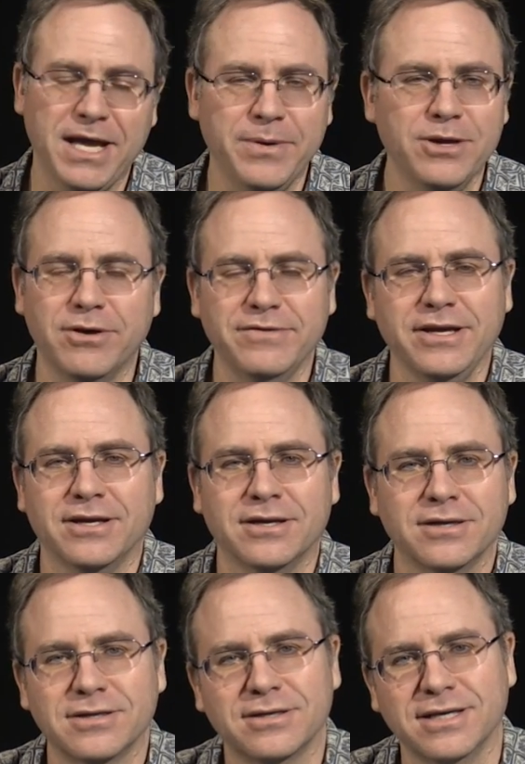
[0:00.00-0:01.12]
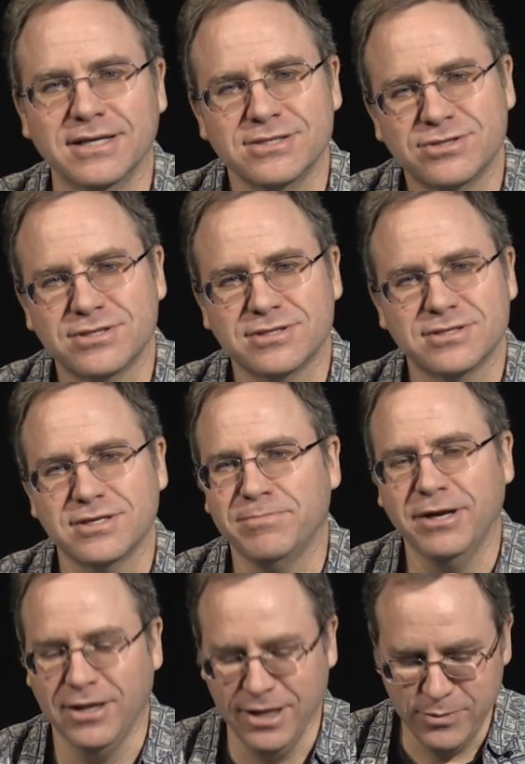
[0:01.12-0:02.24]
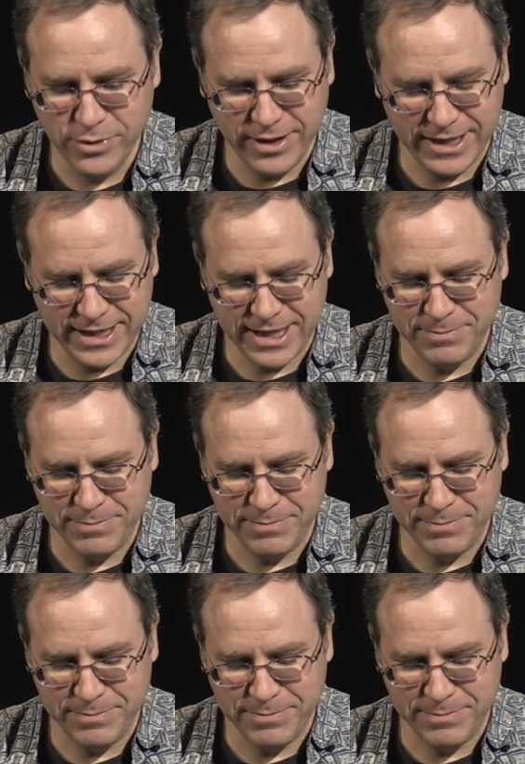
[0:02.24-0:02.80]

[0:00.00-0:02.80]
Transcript: Now we go every year, because apparently we're that kind of